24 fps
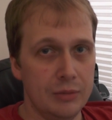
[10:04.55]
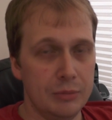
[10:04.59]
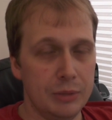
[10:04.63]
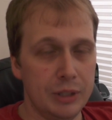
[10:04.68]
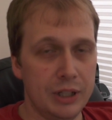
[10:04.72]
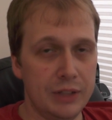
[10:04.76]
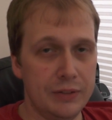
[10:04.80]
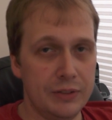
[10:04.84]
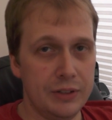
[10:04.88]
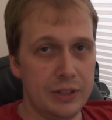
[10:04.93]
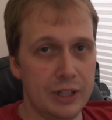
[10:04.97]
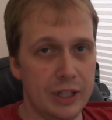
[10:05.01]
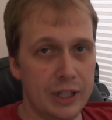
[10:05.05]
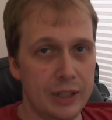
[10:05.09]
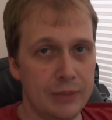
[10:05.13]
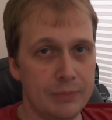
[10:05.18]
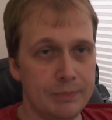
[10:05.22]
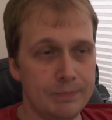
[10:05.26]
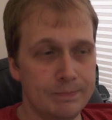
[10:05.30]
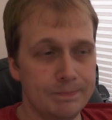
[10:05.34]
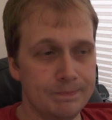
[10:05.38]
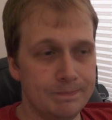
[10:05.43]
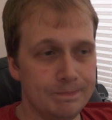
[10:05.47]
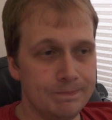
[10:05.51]
But after that,
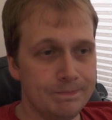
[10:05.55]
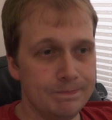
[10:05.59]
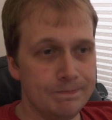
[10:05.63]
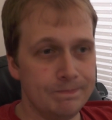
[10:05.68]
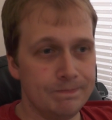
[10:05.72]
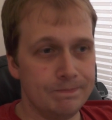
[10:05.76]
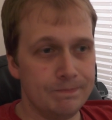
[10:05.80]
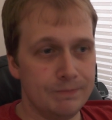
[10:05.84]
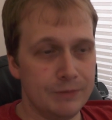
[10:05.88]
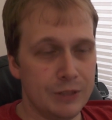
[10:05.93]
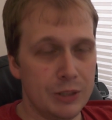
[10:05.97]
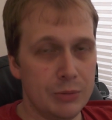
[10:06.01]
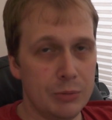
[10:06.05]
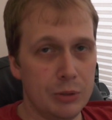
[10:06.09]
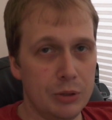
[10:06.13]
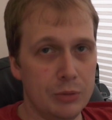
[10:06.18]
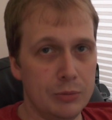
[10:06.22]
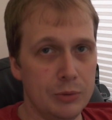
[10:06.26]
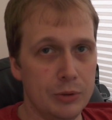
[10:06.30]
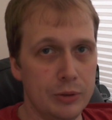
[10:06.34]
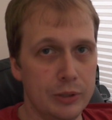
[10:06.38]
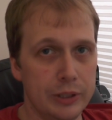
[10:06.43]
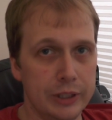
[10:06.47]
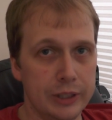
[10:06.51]

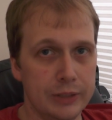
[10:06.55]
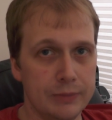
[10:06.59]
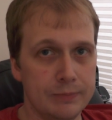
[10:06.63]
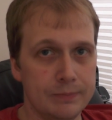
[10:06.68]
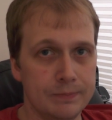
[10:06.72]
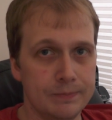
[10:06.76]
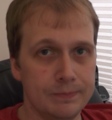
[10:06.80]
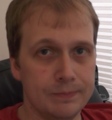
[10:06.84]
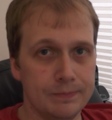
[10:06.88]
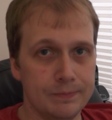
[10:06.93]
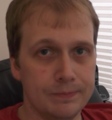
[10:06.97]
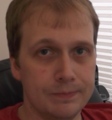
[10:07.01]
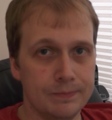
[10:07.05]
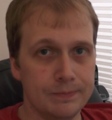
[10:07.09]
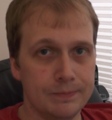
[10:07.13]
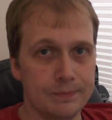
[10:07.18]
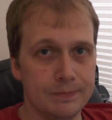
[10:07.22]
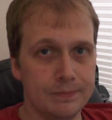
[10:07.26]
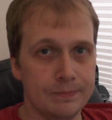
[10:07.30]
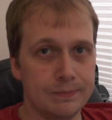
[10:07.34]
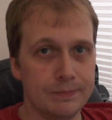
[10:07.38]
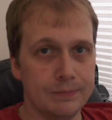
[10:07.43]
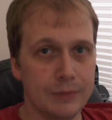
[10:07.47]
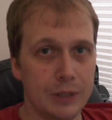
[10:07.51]
tomorrow morning,
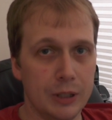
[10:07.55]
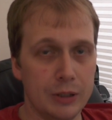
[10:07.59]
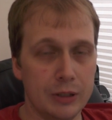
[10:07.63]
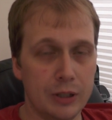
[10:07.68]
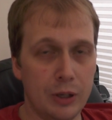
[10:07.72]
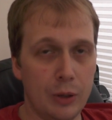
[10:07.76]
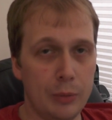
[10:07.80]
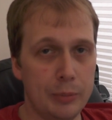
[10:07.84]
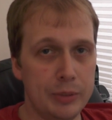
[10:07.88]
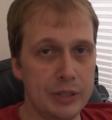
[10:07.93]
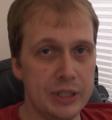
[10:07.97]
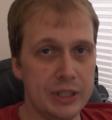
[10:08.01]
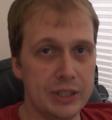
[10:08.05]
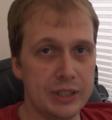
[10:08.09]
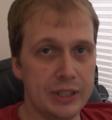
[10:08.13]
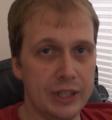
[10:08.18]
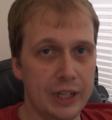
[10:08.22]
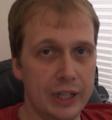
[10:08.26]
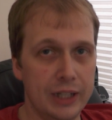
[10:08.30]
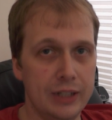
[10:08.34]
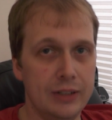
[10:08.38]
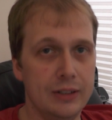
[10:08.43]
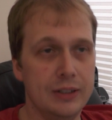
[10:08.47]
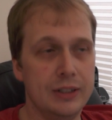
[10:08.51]
I'm going to hop on the
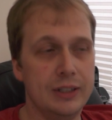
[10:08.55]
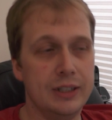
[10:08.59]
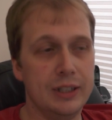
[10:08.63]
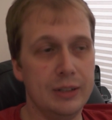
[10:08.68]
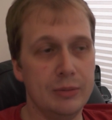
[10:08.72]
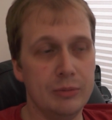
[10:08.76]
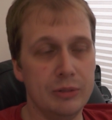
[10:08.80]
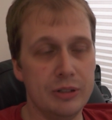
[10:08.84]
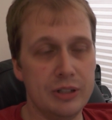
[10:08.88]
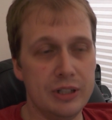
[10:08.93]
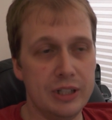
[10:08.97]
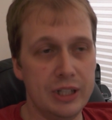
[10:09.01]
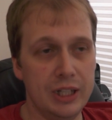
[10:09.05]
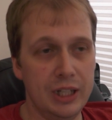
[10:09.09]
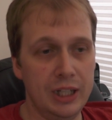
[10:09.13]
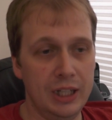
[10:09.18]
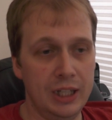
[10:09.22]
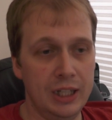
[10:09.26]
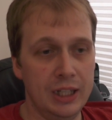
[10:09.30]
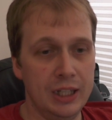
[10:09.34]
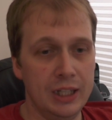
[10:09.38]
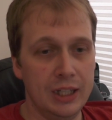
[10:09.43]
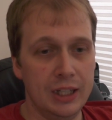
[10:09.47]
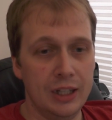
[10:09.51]
scales and we'll
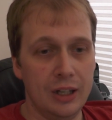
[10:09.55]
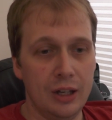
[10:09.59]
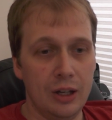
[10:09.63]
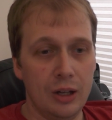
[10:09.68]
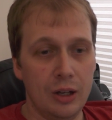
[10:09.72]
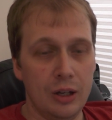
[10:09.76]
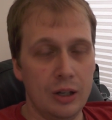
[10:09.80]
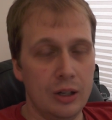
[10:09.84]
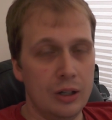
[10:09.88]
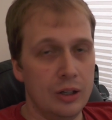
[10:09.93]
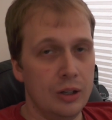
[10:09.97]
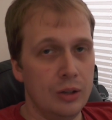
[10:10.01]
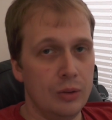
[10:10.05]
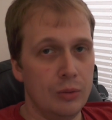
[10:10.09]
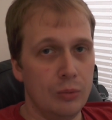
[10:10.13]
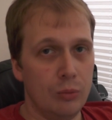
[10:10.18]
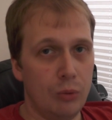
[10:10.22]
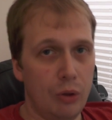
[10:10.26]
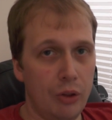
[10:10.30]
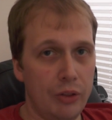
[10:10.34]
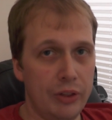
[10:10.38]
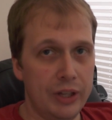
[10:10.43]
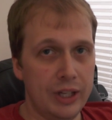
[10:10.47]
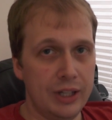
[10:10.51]
see
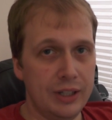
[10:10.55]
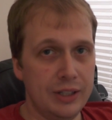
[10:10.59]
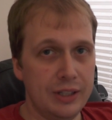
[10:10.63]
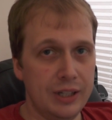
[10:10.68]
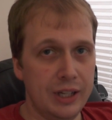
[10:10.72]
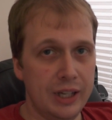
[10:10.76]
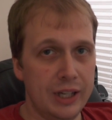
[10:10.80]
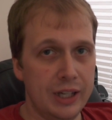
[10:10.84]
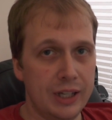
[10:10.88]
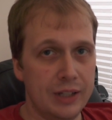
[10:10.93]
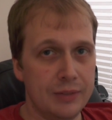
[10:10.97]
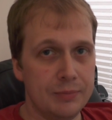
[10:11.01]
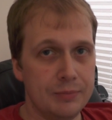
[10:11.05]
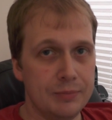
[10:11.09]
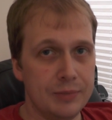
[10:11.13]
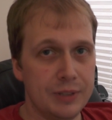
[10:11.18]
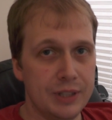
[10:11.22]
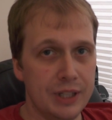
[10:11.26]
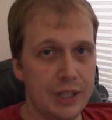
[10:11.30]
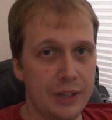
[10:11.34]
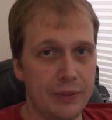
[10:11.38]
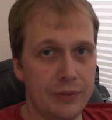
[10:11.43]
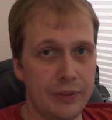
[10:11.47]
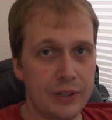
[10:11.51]
what they say.
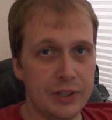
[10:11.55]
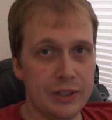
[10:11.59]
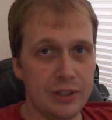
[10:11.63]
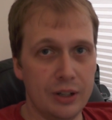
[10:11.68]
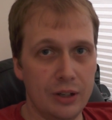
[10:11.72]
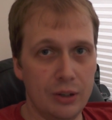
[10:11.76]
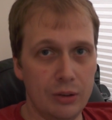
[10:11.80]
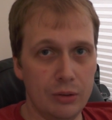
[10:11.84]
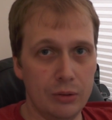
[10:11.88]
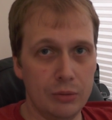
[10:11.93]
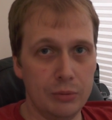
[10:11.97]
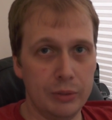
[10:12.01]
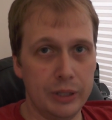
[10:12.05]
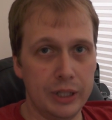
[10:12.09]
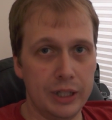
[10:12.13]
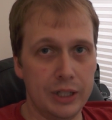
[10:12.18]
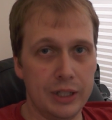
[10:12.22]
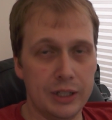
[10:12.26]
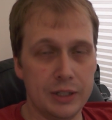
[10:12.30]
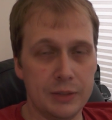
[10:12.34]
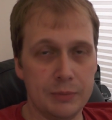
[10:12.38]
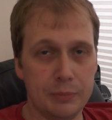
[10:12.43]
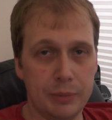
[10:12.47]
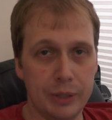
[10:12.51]
See if this whole
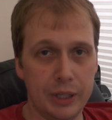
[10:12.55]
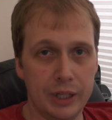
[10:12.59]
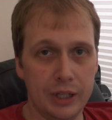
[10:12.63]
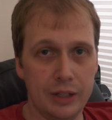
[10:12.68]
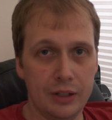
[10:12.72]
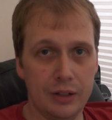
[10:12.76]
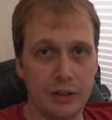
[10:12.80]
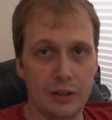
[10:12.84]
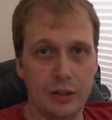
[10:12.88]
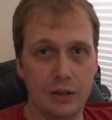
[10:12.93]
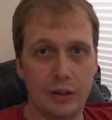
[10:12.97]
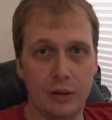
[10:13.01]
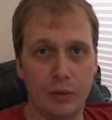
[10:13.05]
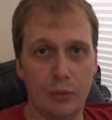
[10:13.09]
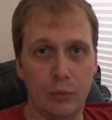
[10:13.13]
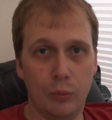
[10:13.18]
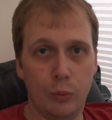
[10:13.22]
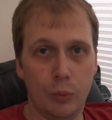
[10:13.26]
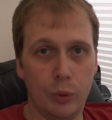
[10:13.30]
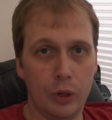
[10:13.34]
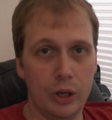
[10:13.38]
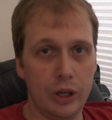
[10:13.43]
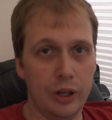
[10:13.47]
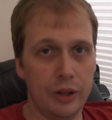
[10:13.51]
week has been
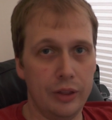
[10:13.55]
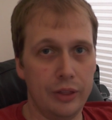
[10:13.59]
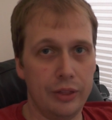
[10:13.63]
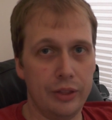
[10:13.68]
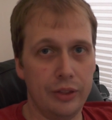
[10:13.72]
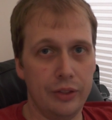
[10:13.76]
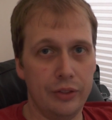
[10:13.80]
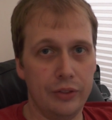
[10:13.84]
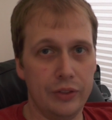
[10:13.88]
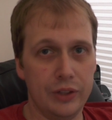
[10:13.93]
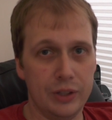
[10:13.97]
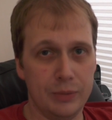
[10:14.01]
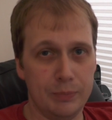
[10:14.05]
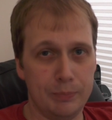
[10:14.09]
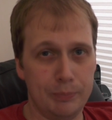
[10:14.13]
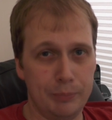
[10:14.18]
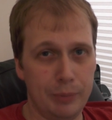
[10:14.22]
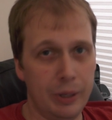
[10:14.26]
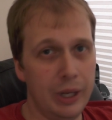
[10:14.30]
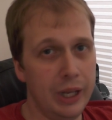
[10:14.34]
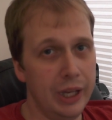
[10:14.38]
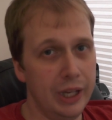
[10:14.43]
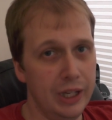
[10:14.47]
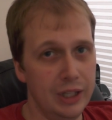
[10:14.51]
worth the
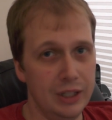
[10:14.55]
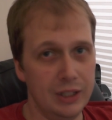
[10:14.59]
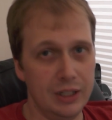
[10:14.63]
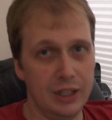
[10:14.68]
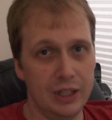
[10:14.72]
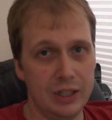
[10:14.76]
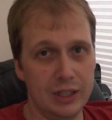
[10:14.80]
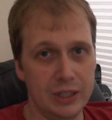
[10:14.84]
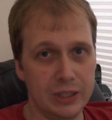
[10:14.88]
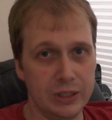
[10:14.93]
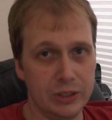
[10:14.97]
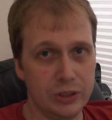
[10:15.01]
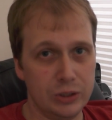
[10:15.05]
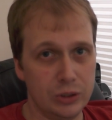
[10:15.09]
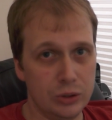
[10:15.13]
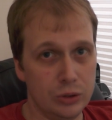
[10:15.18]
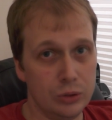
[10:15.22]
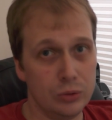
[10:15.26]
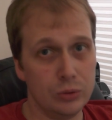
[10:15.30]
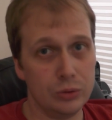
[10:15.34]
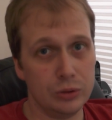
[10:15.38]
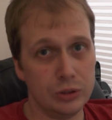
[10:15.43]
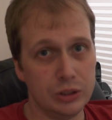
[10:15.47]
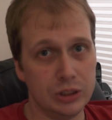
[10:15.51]
pain and the
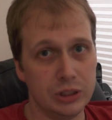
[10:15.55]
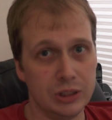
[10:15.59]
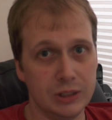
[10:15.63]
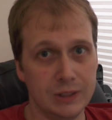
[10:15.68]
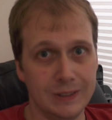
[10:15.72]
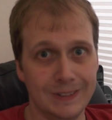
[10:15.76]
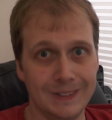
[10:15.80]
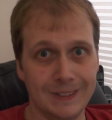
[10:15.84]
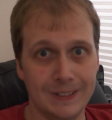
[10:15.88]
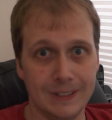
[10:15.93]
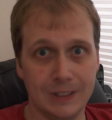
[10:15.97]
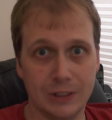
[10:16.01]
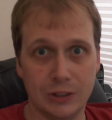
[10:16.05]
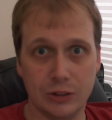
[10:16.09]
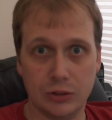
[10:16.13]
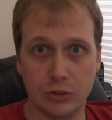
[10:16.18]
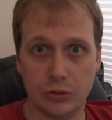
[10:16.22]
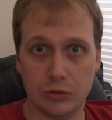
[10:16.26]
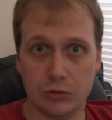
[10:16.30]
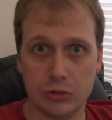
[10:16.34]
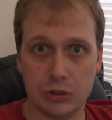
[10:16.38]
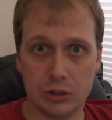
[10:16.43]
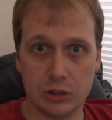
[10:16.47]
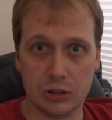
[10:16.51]
torture and the
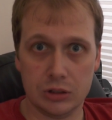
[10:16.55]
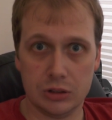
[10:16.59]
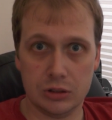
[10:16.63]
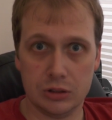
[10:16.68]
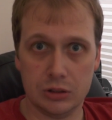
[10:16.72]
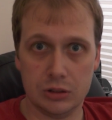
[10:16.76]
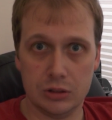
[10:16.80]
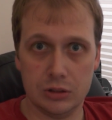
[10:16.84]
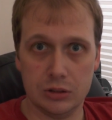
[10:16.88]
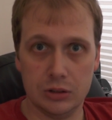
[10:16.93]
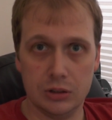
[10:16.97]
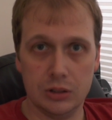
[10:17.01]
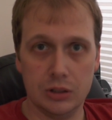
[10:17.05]
struggle.